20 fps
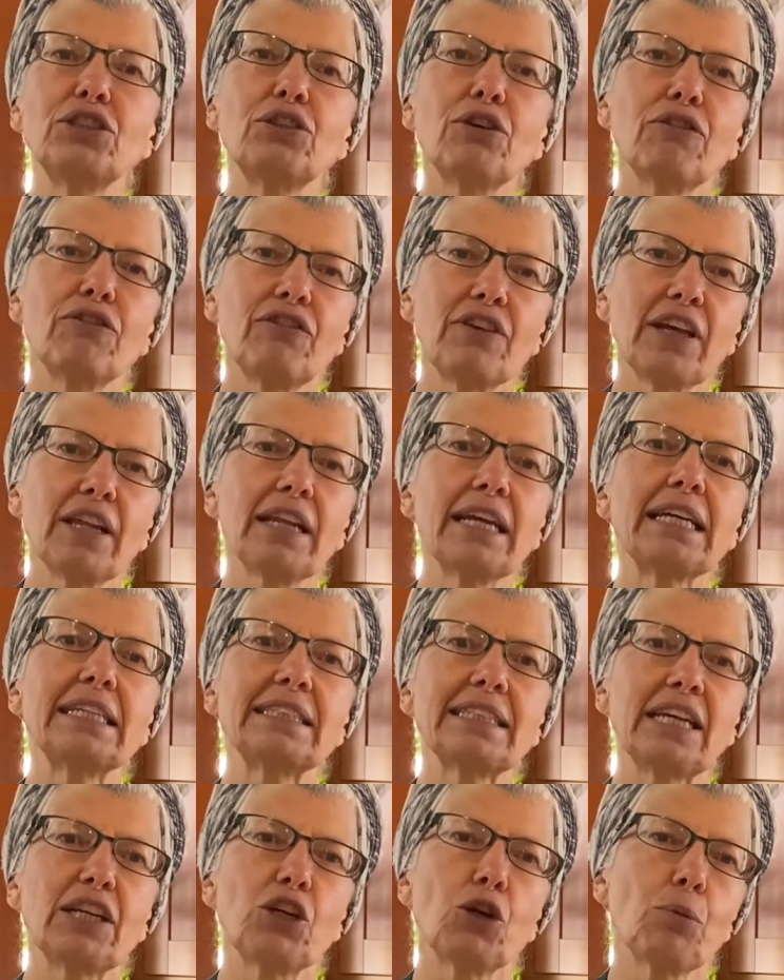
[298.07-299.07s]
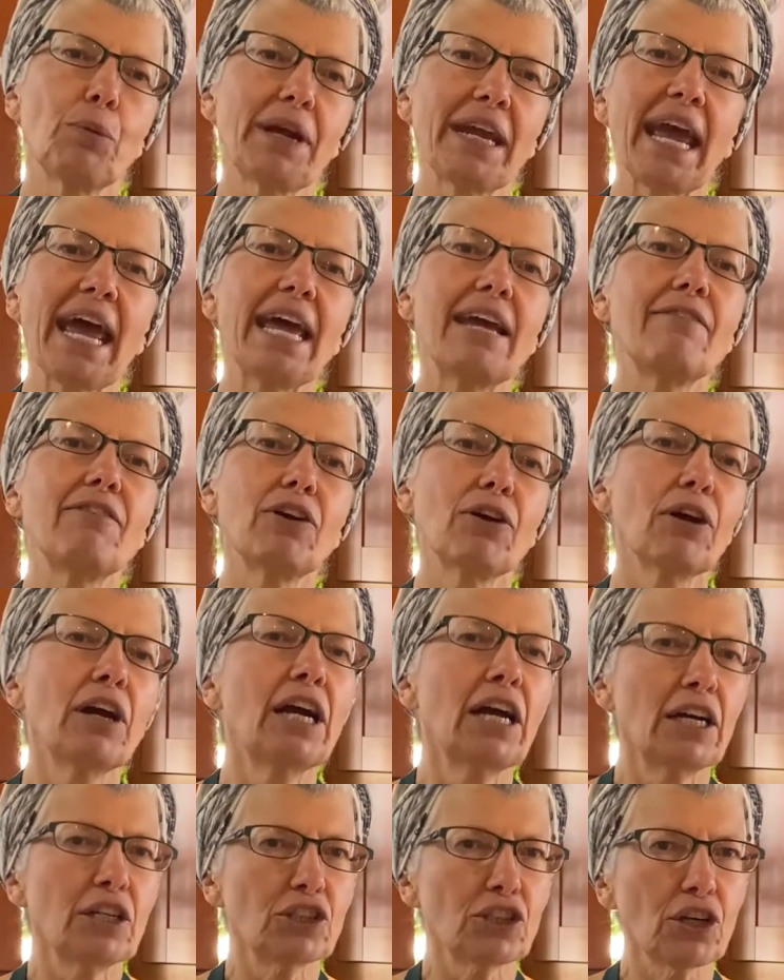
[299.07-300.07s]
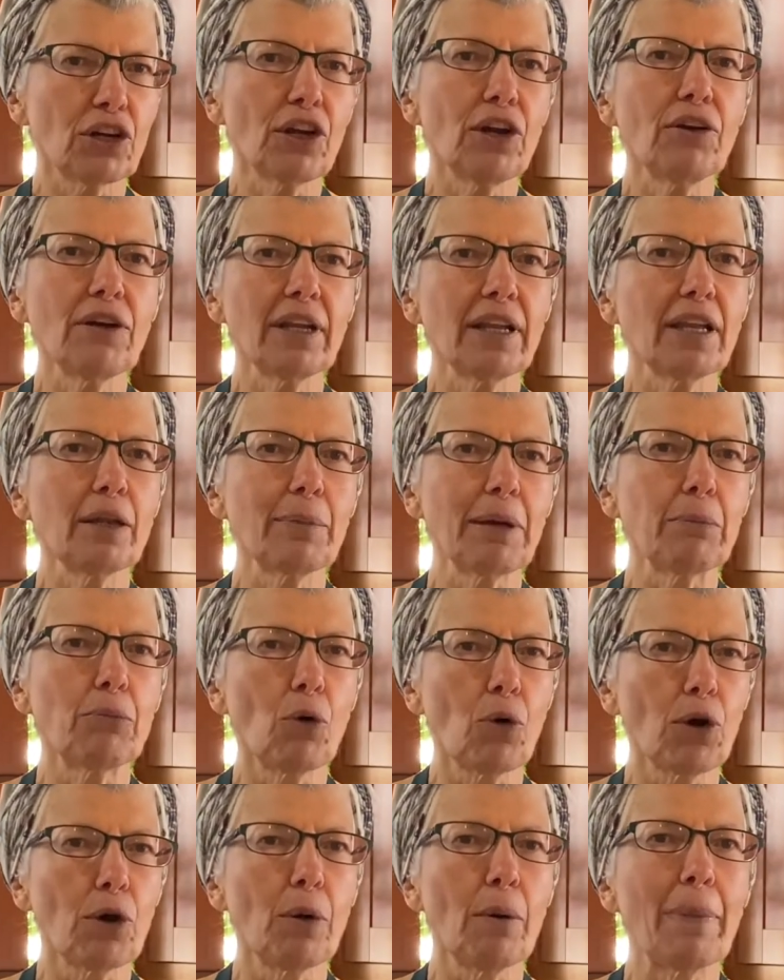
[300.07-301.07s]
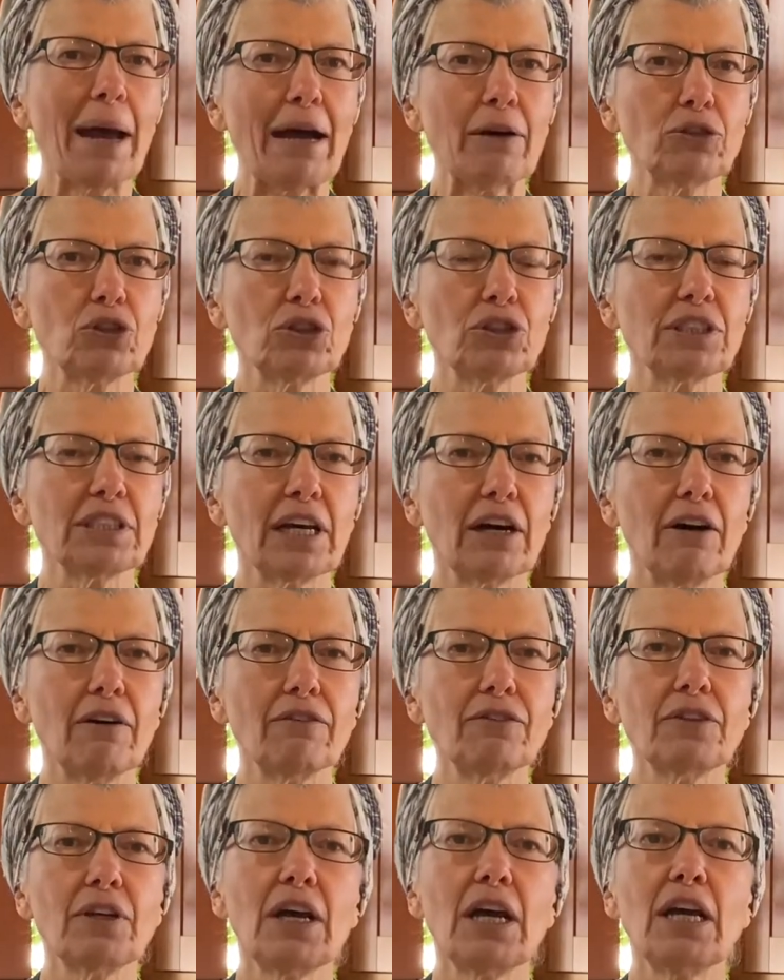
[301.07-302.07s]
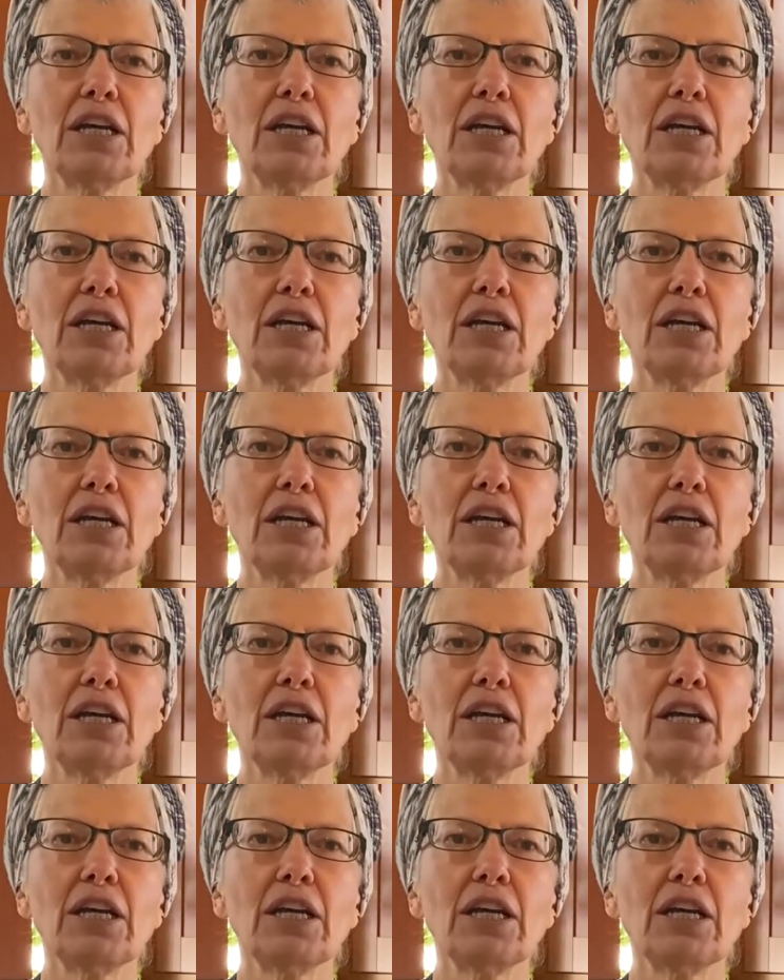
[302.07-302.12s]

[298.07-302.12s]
your feelings, and your behavior to learn a little bit more about yourself.